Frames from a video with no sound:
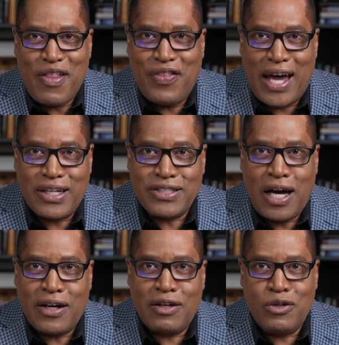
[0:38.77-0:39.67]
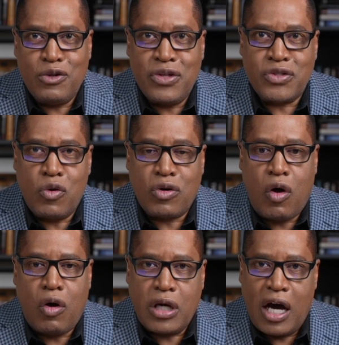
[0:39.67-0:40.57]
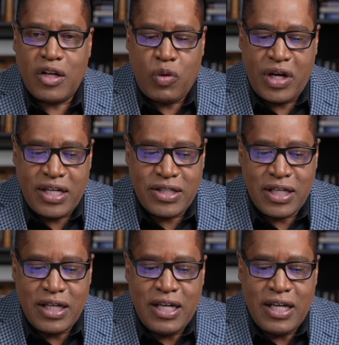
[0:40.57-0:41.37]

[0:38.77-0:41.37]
That does not include the so-called gotaways.